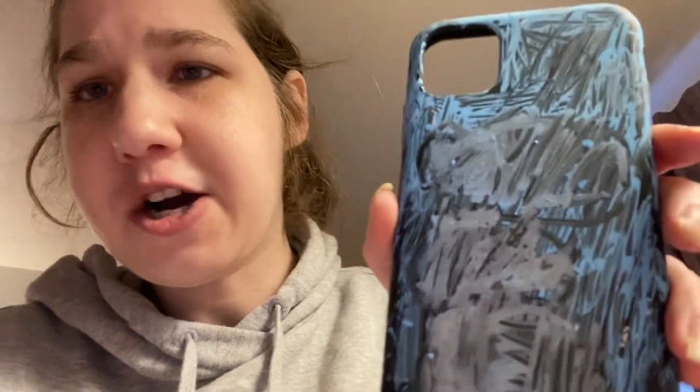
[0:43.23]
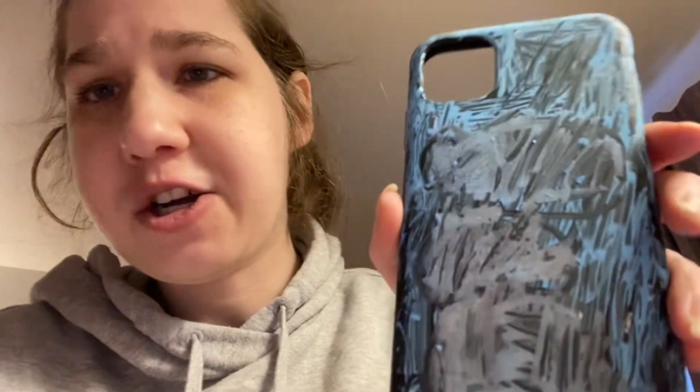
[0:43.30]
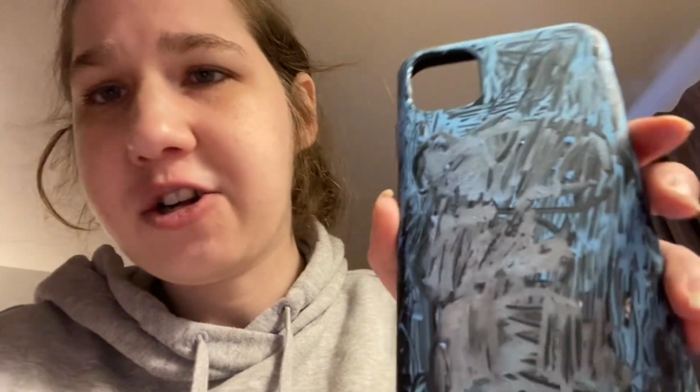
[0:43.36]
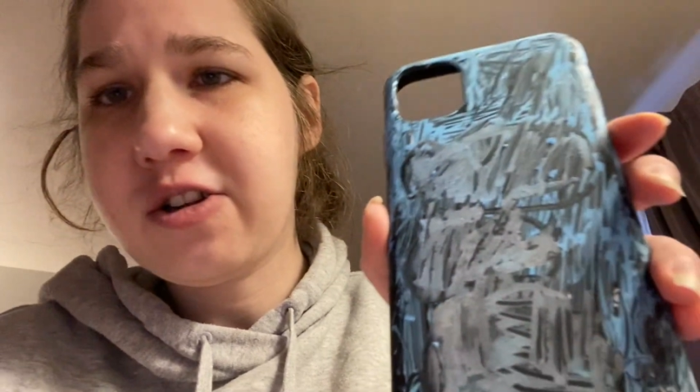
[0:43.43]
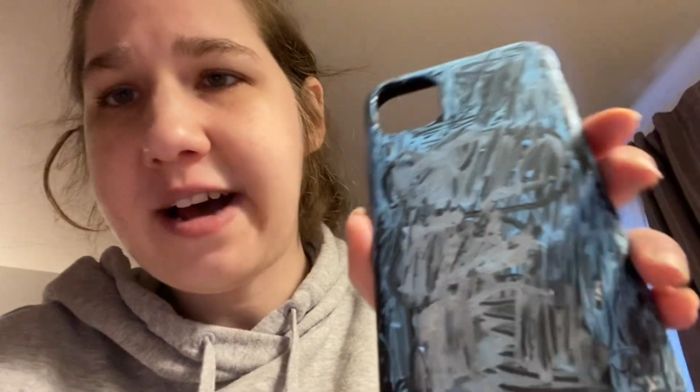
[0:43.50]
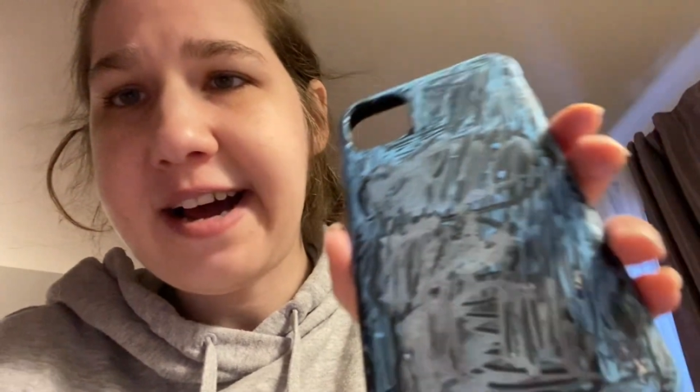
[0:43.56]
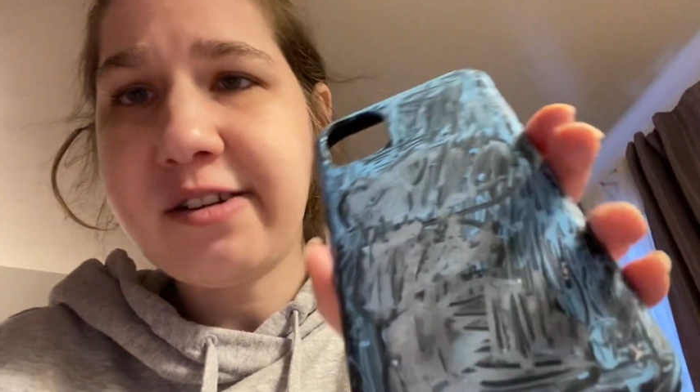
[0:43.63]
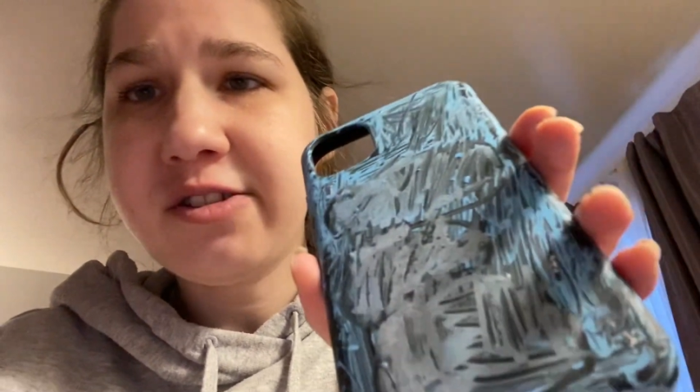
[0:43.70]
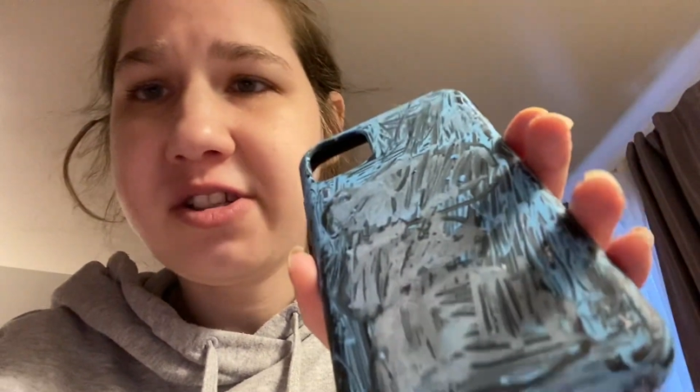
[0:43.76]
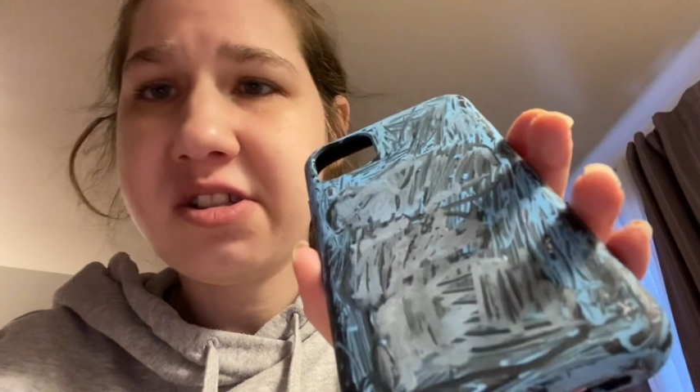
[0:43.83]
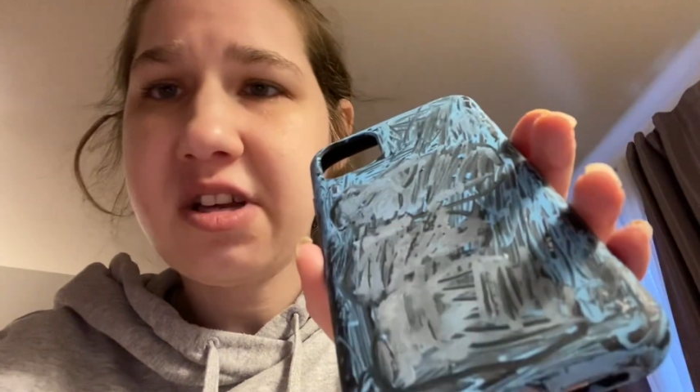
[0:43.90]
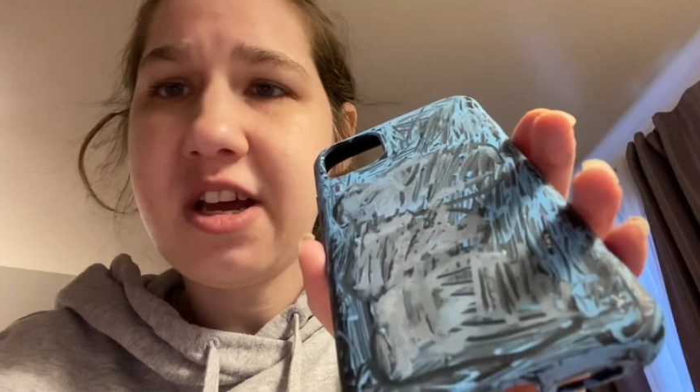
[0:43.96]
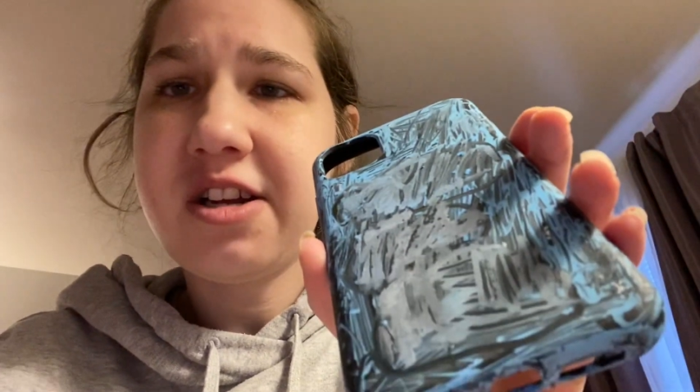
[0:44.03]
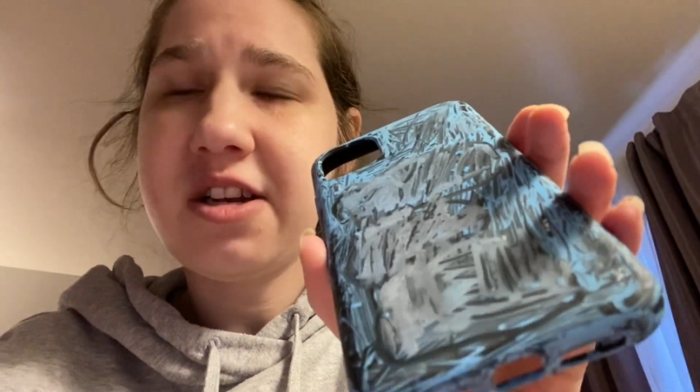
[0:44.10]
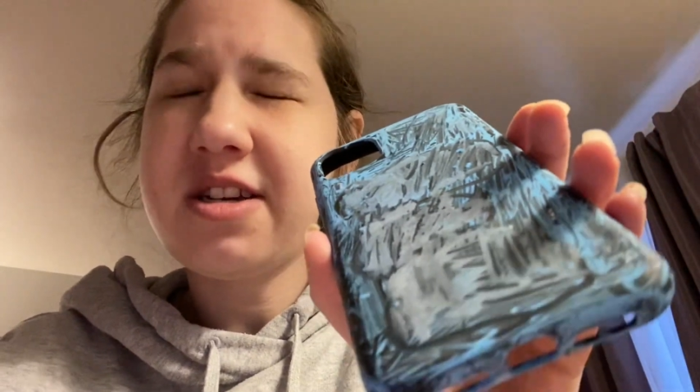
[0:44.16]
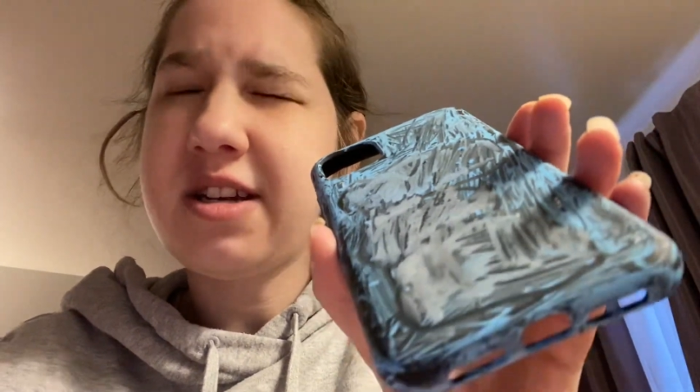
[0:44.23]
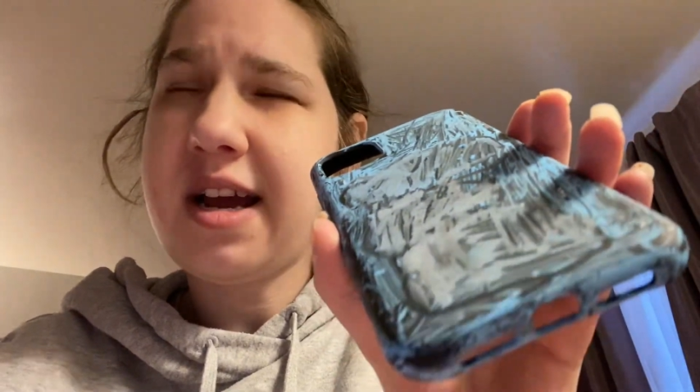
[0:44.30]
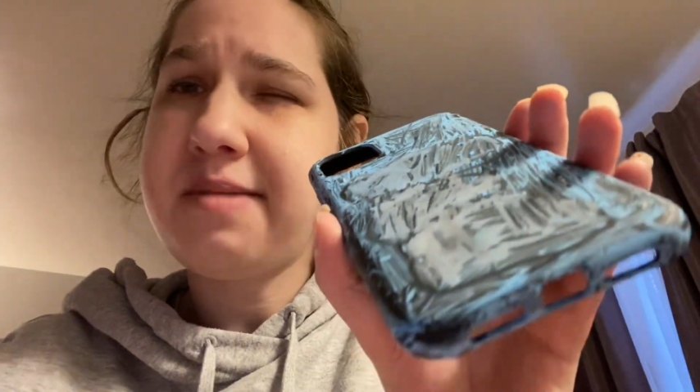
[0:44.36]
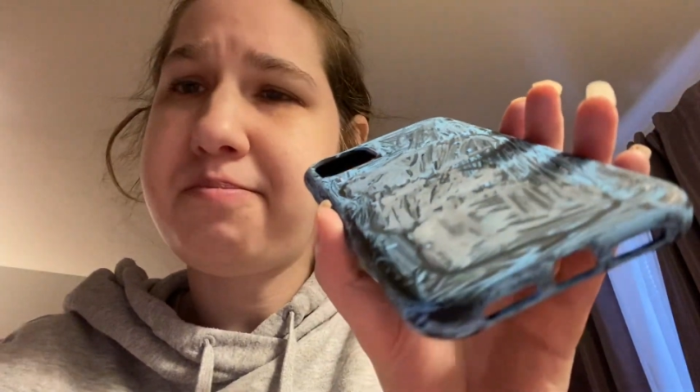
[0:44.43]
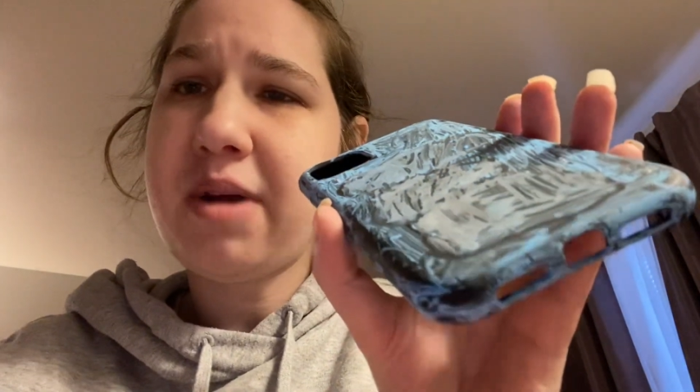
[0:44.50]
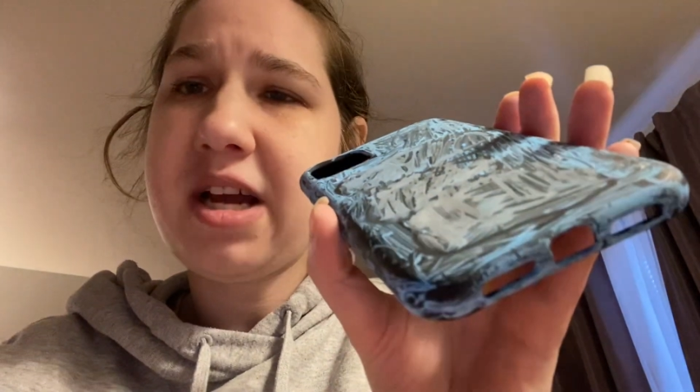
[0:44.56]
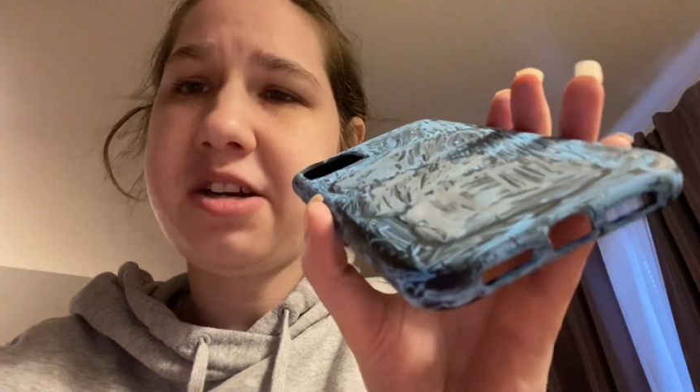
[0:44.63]
clouds and then I
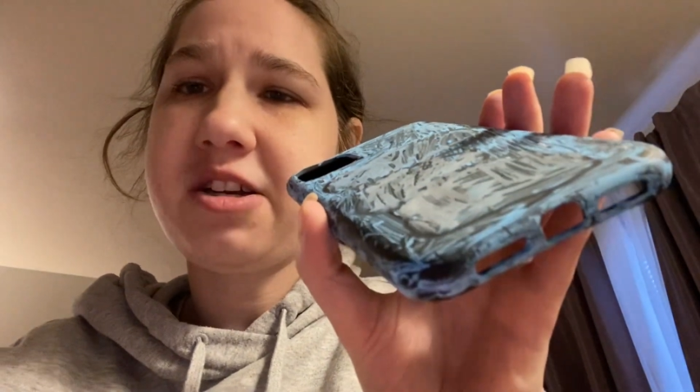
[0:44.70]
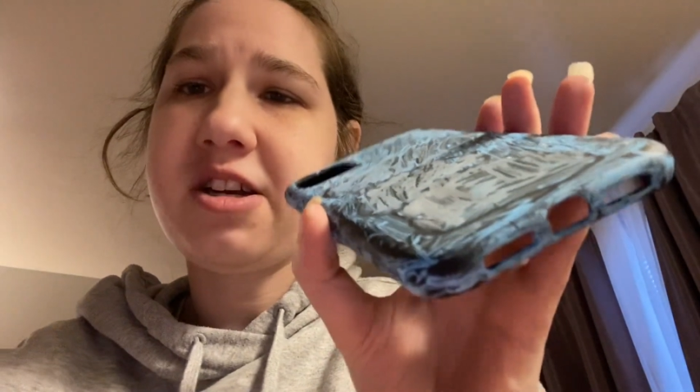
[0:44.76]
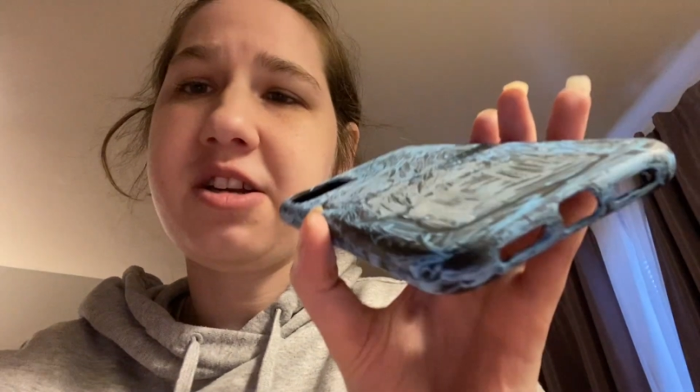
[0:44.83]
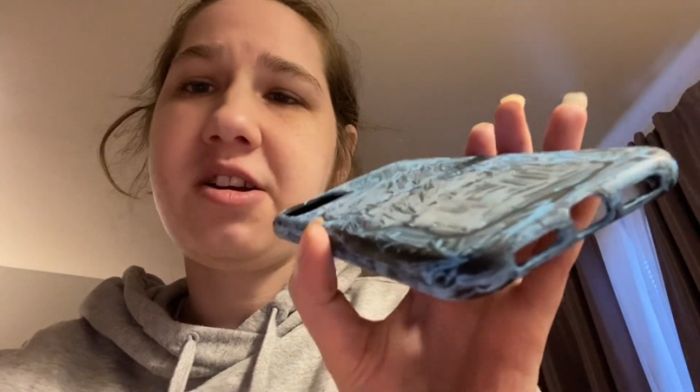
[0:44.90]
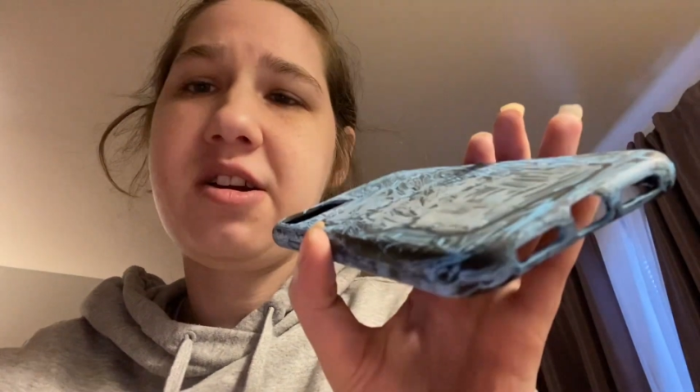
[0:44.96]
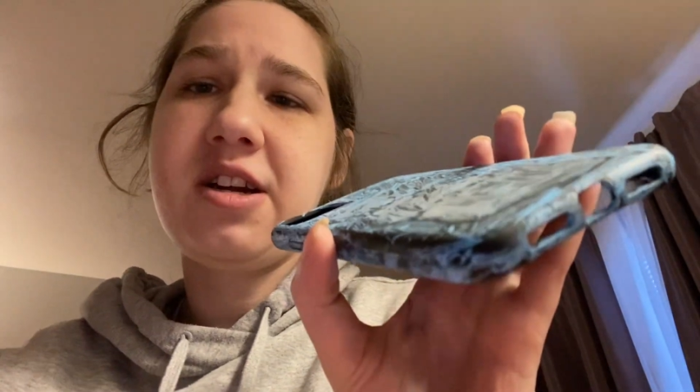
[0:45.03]
painted